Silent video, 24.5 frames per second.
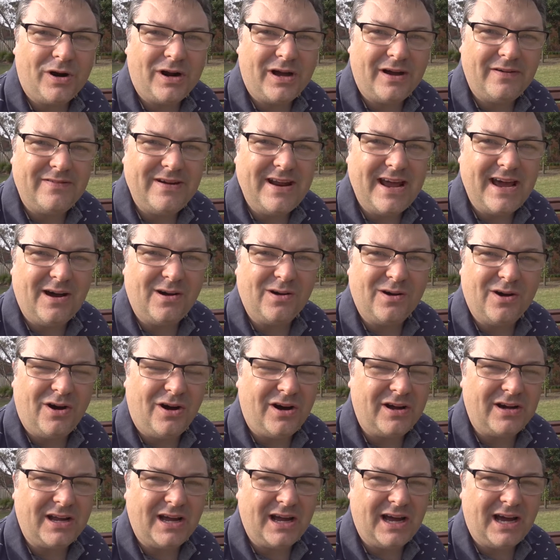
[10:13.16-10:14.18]
I've now
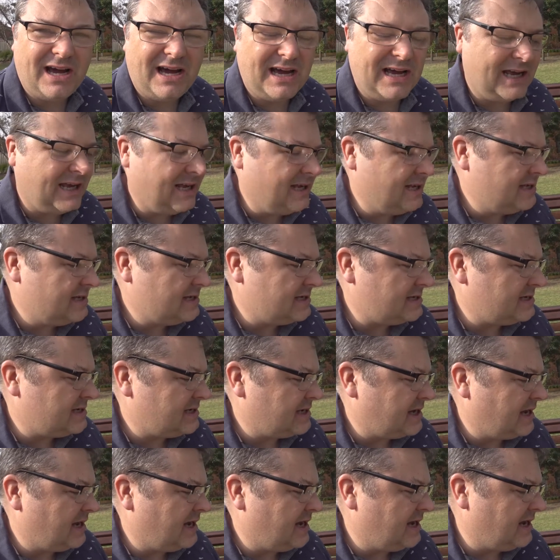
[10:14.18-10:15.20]
got is
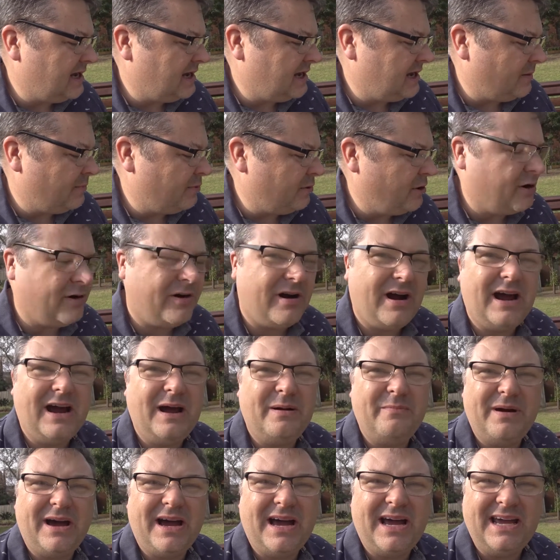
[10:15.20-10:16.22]
a
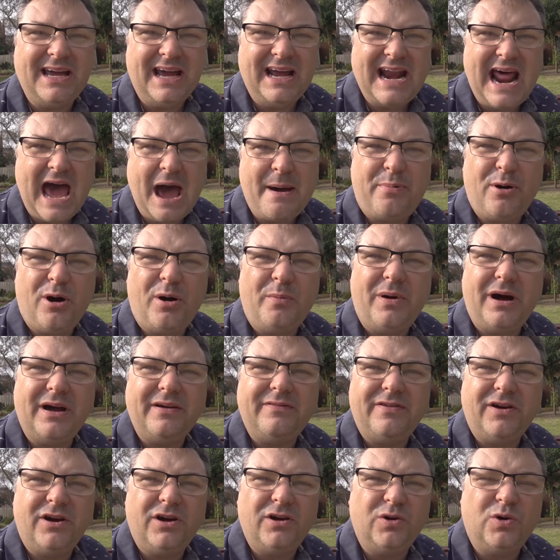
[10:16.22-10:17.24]
program, an app on my
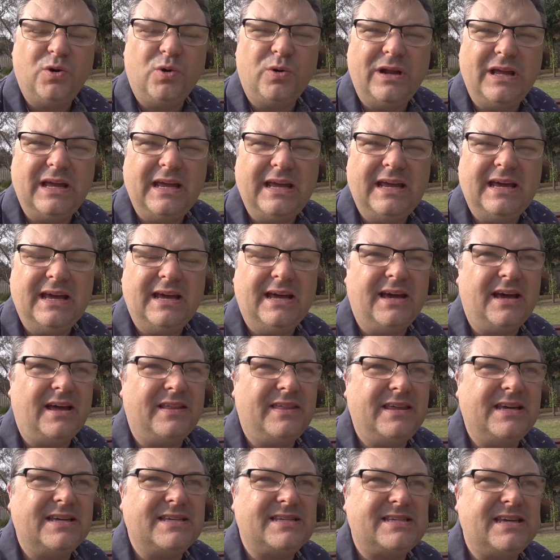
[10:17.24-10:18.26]
phone called, I
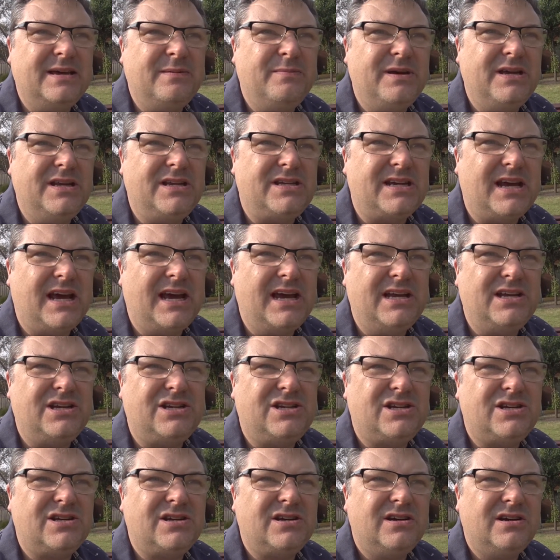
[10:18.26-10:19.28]
think it's Image
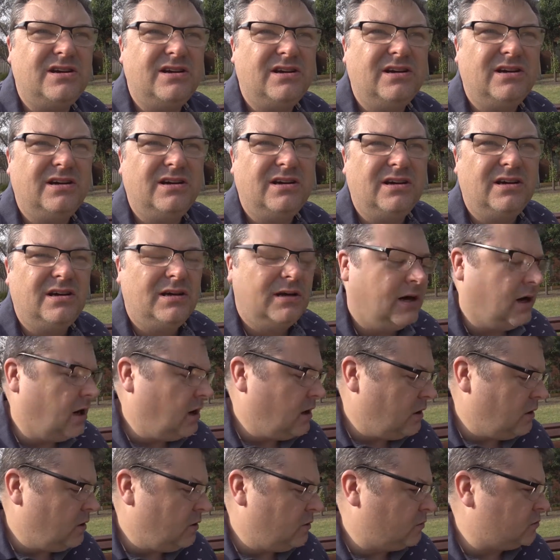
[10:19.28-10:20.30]
Edge.
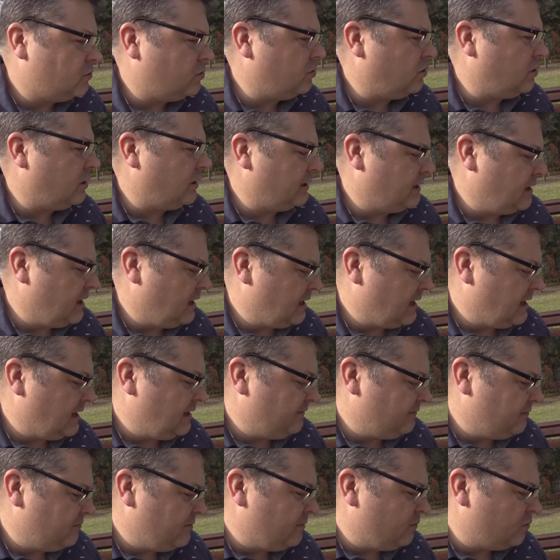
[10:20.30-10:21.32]
Oh crikey, I can't
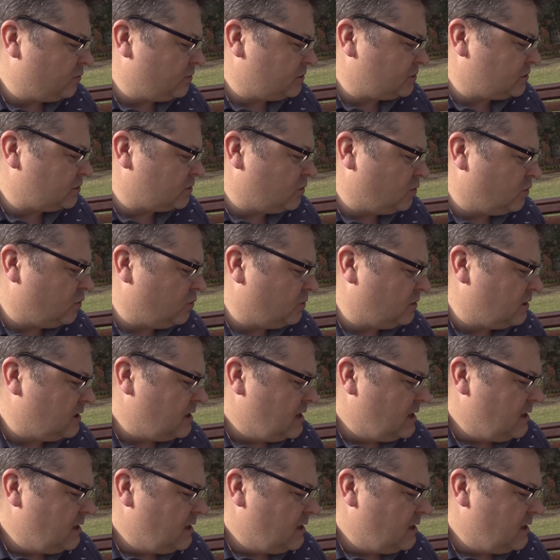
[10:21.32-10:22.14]
even remember what it's called.